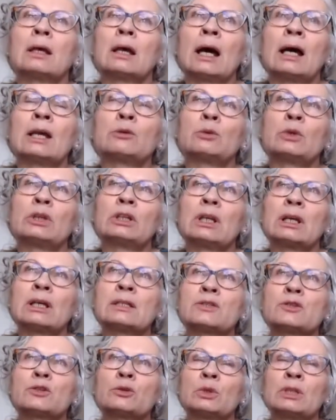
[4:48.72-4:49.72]
I
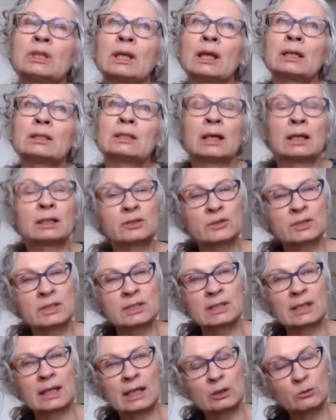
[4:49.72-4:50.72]
realized you really had to
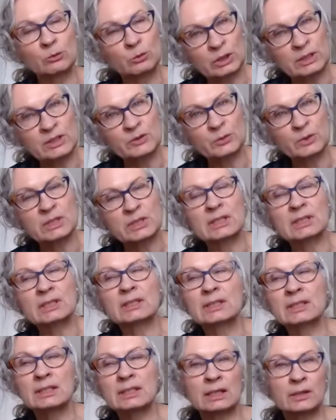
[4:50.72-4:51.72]
understand breast
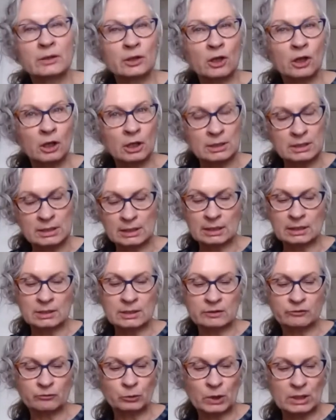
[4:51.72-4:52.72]
prostheses in the
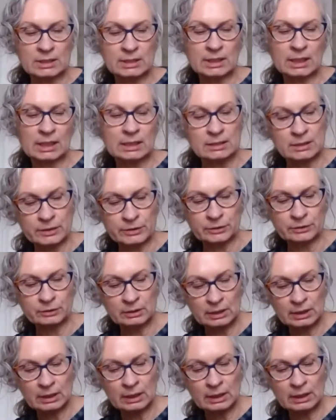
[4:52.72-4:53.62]
context of breast cancer.